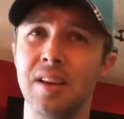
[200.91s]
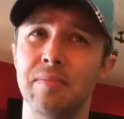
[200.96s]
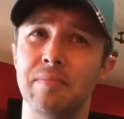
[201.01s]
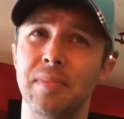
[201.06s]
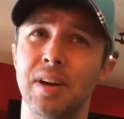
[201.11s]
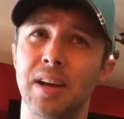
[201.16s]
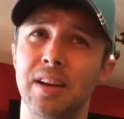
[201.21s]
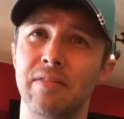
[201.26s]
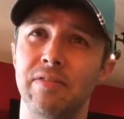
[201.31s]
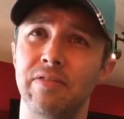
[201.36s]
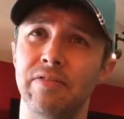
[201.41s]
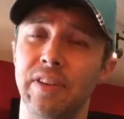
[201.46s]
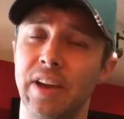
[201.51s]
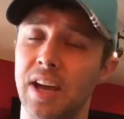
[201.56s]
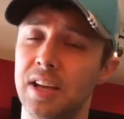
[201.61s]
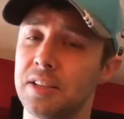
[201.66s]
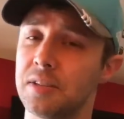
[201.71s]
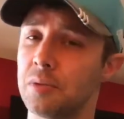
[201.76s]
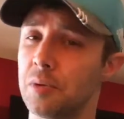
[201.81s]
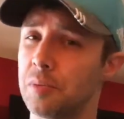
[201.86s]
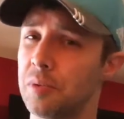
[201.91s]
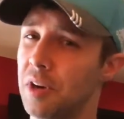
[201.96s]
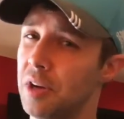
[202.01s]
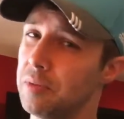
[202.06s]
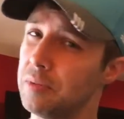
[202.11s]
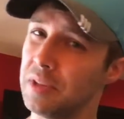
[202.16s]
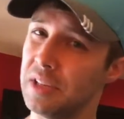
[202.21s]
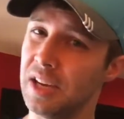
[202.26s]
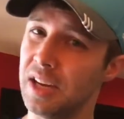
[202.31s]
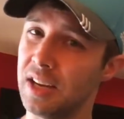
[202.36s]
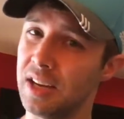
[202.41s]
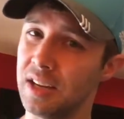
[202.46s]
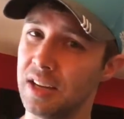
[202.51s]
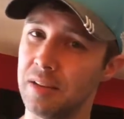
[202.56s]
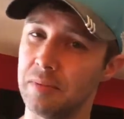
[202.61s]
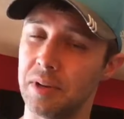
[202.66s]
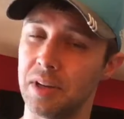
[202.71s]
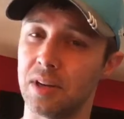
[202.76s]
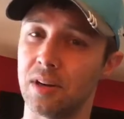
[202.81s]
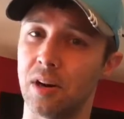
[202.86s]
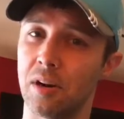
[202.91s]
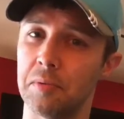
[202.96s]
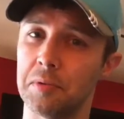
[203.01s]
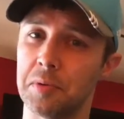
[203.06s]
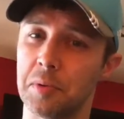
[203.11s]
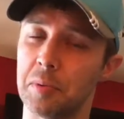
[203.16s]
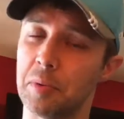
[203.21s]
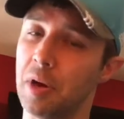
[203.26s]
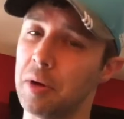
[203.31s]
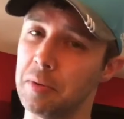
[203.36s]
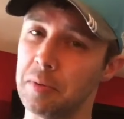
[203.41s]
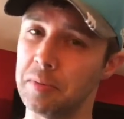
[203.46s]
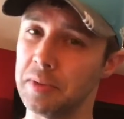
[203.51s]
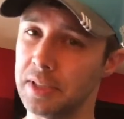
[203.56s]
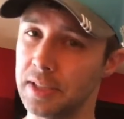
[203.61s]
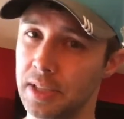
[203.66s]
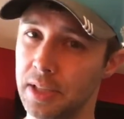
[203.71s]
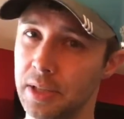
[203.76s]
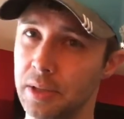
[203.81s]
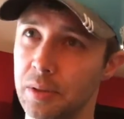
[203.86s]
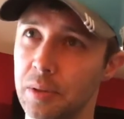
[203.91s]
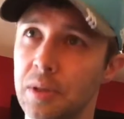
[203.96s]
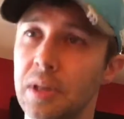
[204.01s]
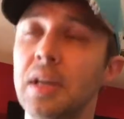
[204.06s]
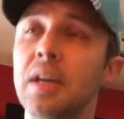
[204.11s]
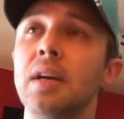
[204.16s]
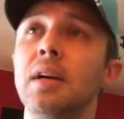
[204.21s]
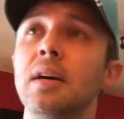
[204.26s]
My fats were probably high and my carbs were probably low.